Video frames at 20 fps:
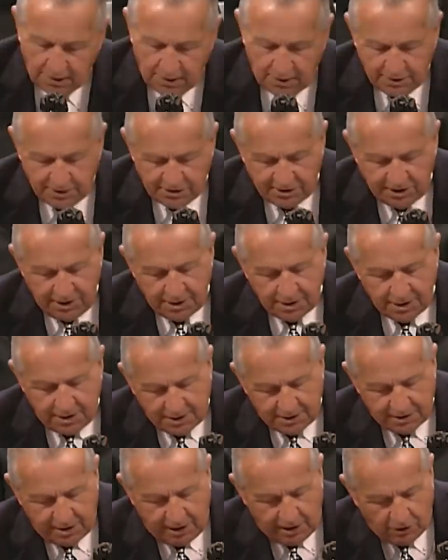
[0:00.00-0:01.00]
The Senate
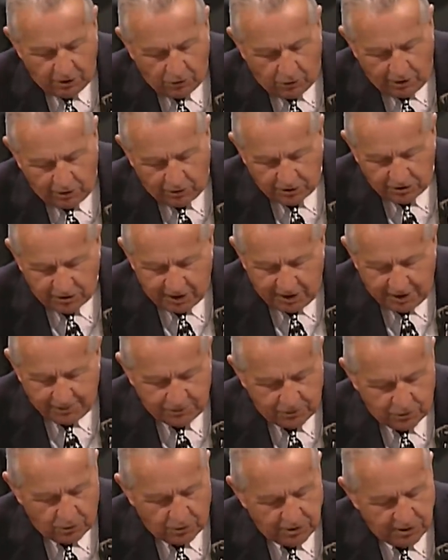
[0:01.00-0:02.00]
has taken critical
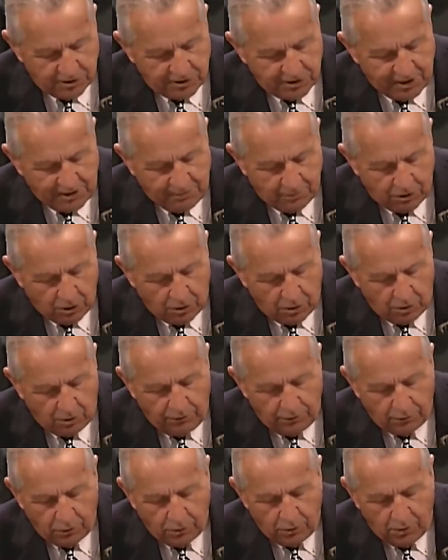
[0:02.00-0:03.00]
steps towards the same goal
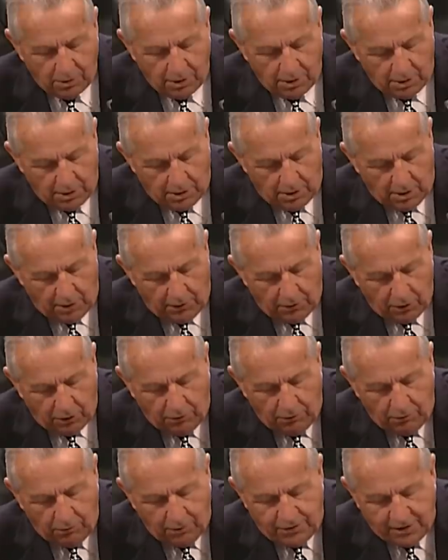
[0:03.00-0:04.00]
through though
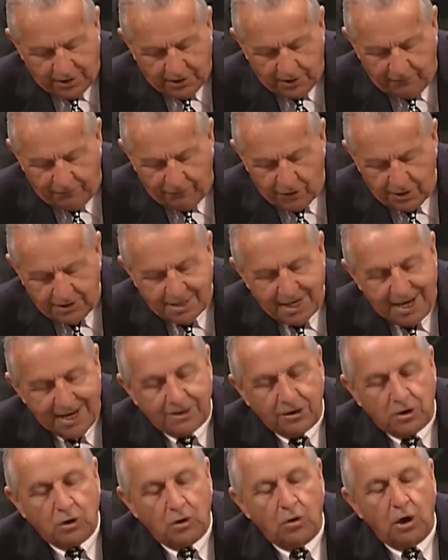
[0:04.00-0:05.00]
with a different
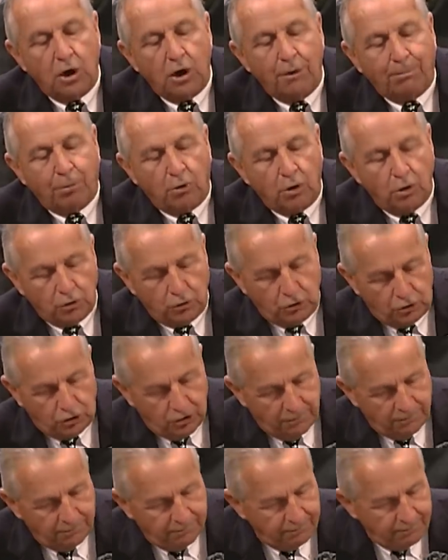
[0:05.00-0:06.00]
tactical approach.
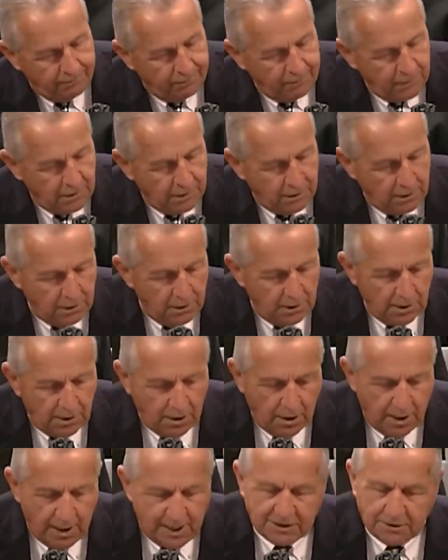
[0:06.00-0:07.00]

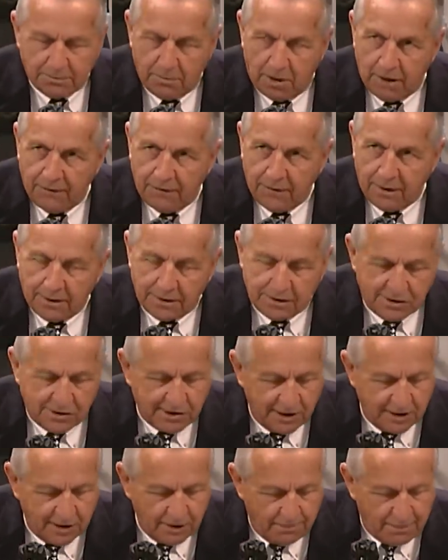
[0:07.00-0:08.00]
Last month, the
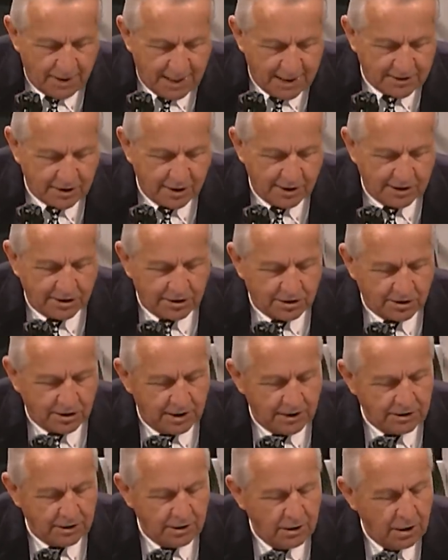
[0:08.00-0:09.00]
Senate passed
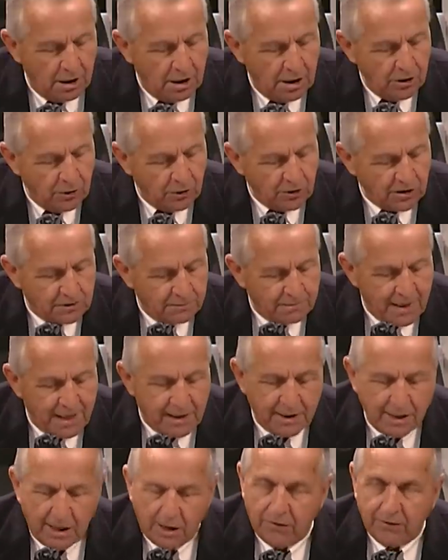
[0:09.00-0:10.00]
legislation to
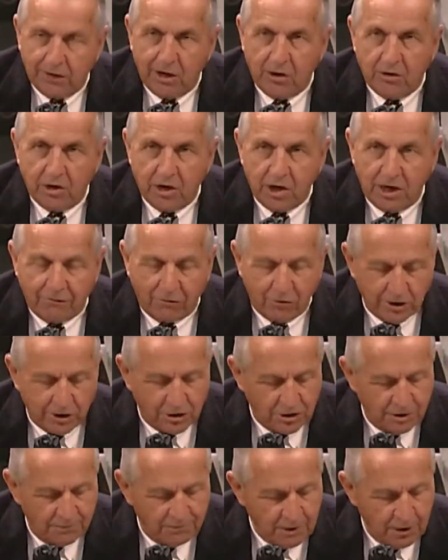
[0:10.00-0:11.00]
expand health care
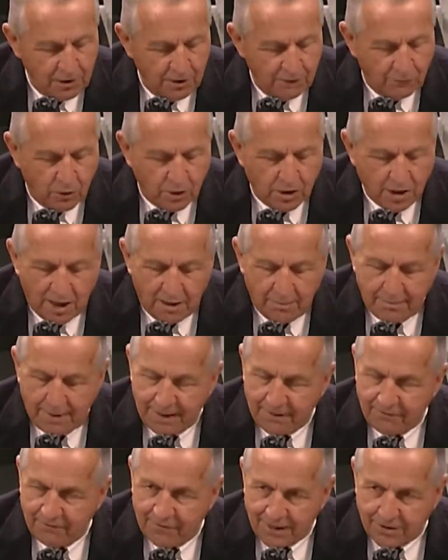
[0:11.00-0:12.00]
coverage for
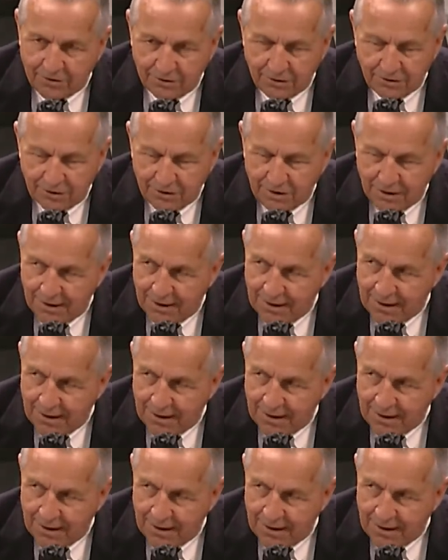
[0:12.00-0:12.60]
combat veterans,